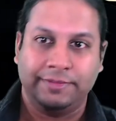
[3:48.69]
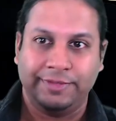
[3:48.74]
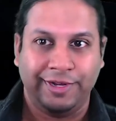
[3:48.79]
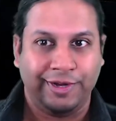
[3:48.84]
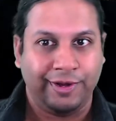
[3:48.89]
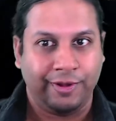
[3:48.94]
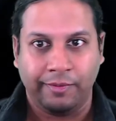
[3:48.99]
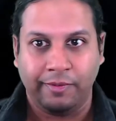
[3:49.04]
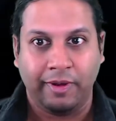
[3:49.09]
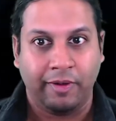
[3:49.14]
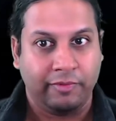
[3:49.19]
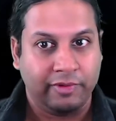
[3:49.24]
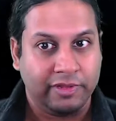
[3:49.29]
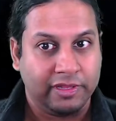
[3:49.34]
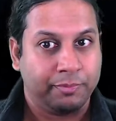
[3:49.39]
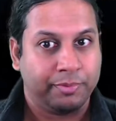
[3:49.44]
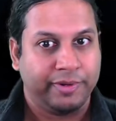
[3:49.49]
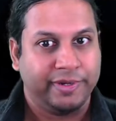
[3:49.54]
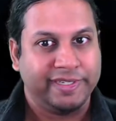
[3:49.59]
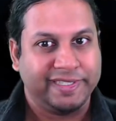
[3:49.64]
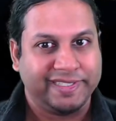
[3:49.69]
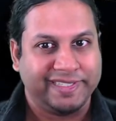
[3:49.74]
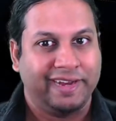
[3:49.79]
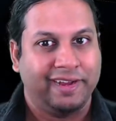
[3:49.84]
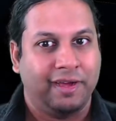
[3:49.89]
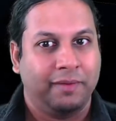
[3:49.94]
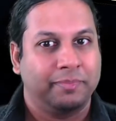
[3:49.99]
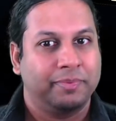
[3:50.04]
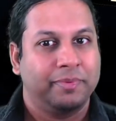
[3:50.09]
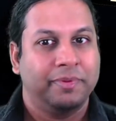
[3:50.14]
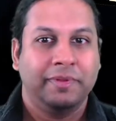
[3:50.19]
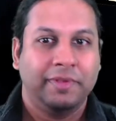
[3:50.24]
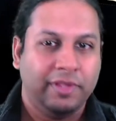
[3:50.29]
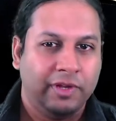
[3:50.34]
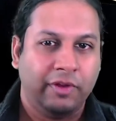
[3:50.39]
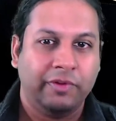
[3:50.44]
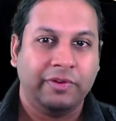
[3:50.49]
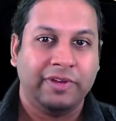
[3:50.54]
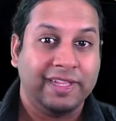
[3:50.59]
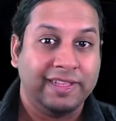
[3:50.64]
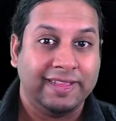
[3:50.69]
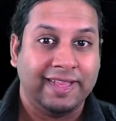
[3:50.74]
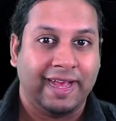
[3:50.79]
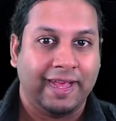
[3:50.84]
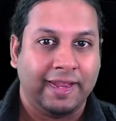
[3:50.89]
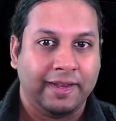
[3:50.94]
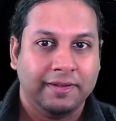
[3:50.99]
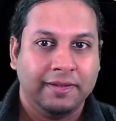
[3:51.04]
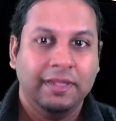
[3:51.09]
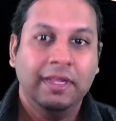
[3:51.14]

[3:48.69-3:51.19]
a really pretty setup. You don't need that.